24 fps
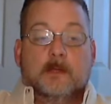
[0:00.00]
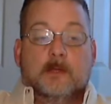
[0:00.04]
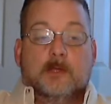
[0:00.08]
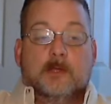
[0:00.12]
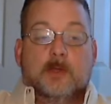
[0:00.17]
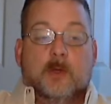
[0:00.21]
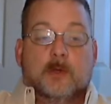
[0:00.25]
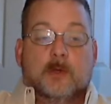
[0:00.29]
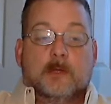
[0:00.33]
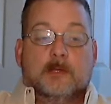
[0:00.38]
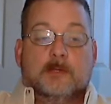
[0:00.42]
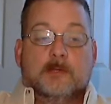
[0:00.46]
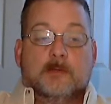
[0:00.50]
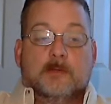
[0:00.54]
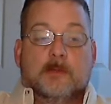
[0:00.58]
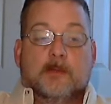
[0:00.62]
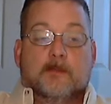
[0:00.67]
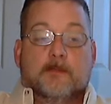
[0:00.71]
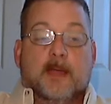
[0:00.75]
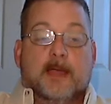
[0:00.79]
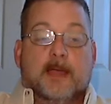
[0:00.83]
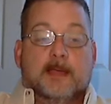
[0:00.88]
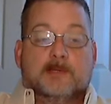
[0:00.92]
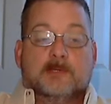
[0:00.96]
going to the
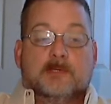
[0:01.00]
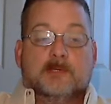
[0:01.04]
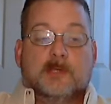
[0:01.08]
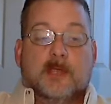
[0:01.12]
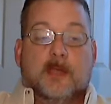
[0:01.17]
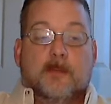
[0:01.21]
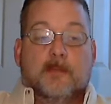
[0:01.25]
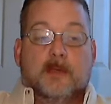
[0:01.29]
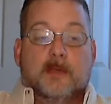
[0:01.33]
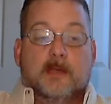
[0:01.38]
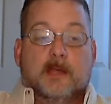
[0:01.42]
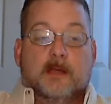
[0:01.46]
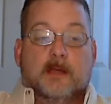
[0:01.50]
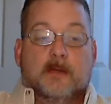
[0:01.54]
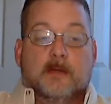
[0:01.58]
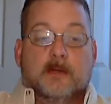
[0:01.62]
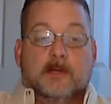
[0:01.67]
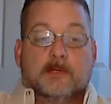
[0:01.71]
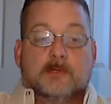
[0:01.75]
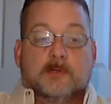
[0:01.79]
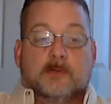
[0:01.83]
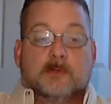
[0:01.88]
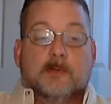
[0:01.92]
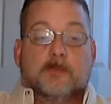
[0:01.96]
best
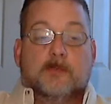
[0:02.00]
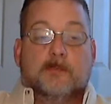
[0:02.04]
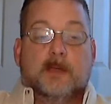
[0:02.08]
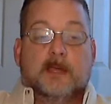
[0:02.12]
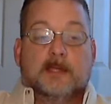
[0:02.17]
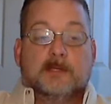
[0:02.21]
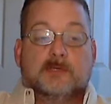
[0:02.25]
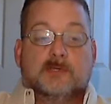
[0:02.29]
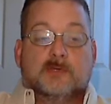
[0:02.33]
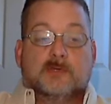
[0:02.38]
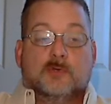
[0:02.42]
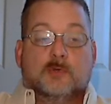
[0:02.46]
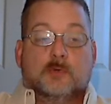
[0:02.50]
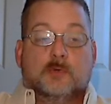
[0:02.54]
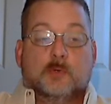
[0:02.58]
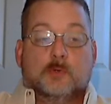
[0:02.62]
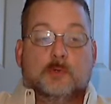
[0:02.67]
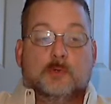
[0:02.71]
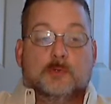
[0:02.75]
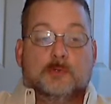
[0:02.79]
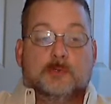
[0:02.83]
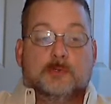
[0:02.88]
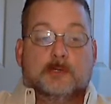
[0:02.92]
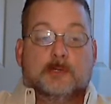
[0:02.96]
seminaries or the best
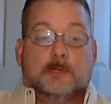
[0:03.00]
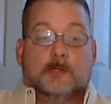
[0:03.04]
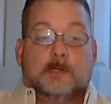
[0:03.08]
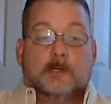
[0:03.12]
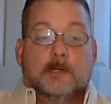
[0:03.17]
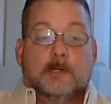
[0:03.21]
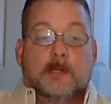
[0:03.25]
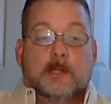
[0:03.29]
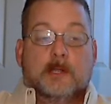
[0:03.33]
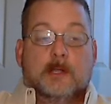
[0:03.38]
schools or,